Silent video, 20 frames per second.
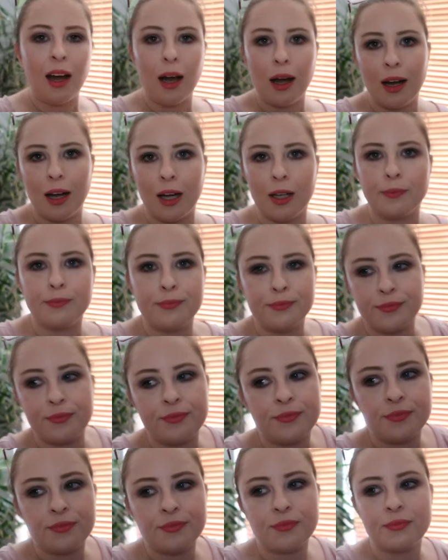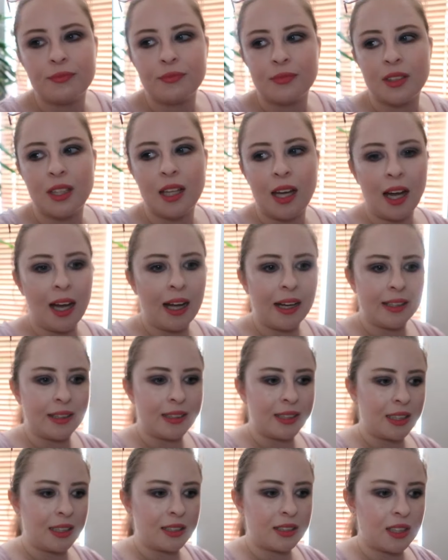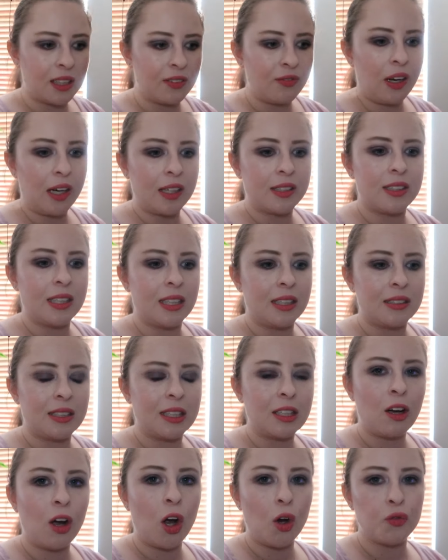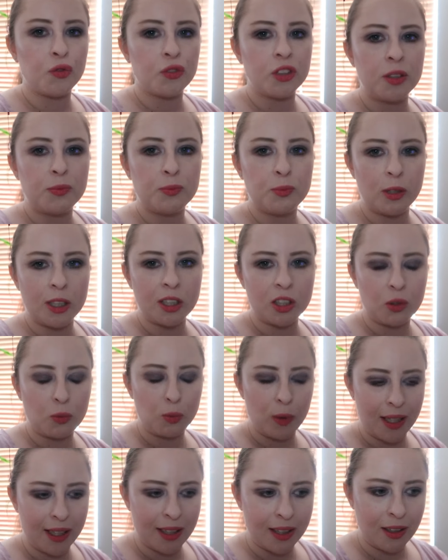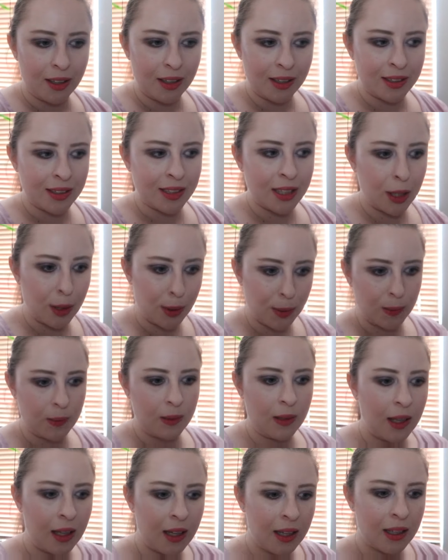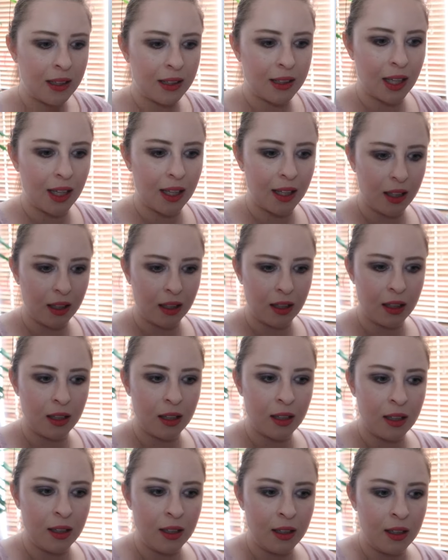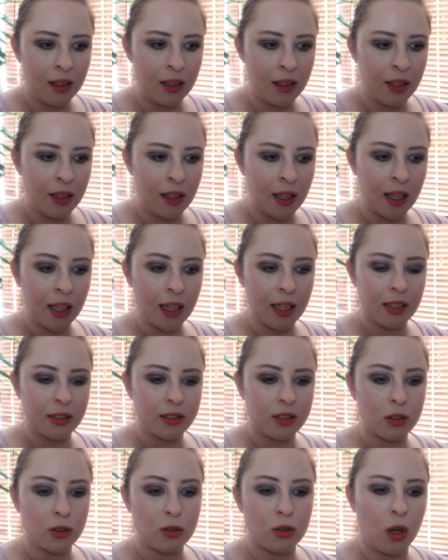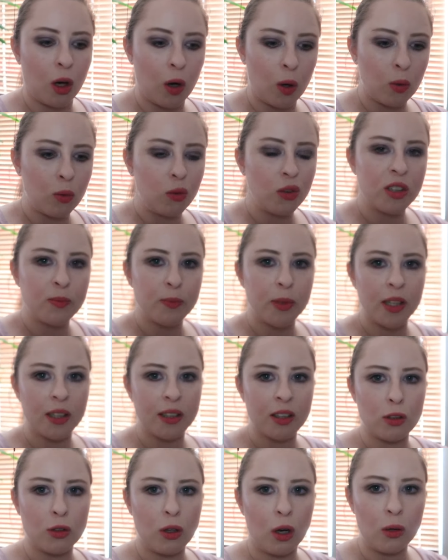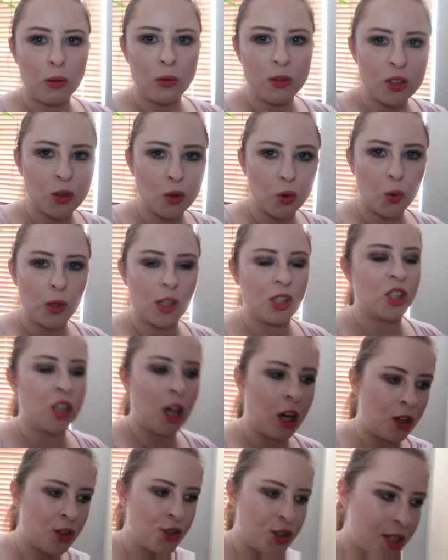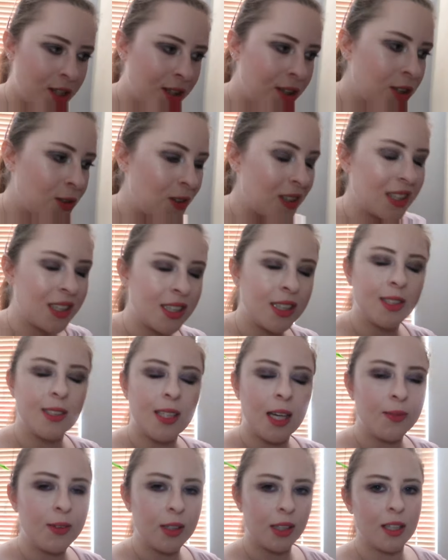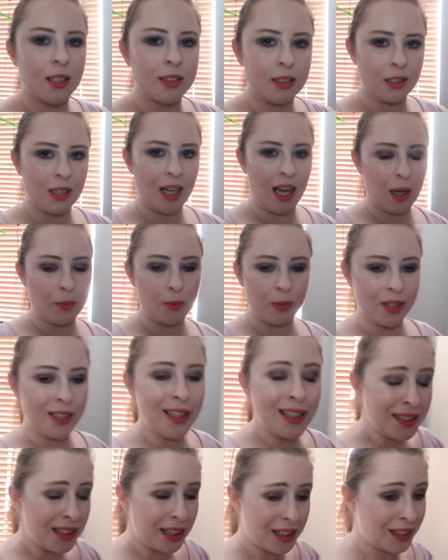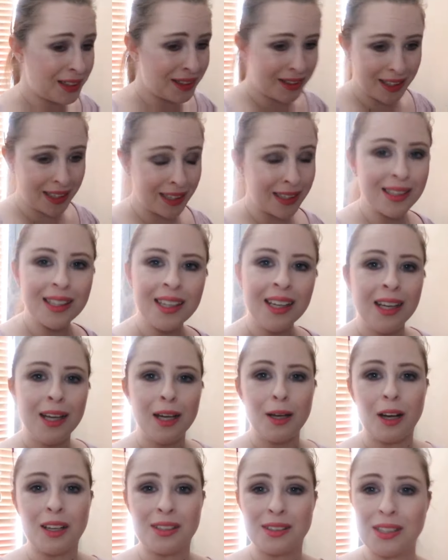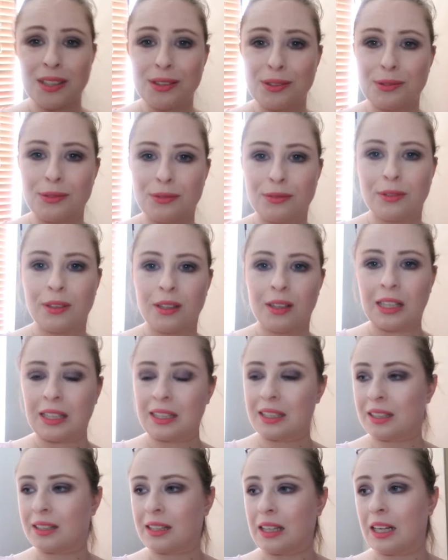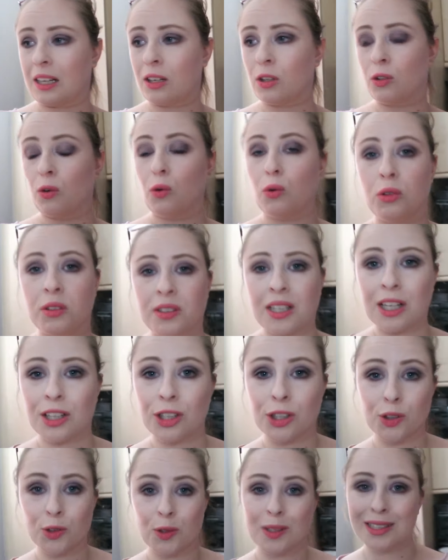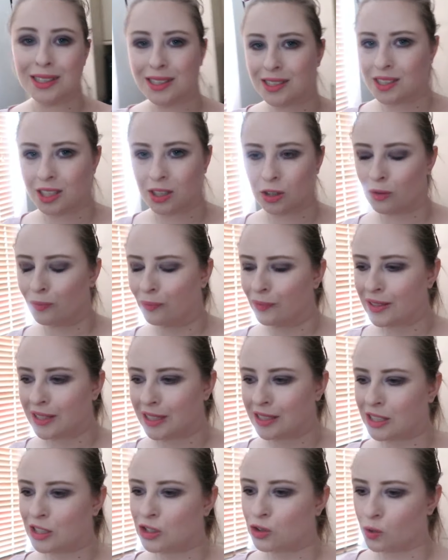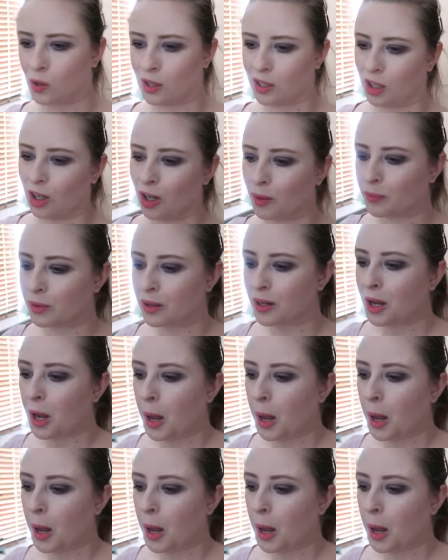And the fact that they can't really break away until they hit goals, but the goals are always changing, so it's never gonna happen, I don't think, until like all their careers like completely dry up.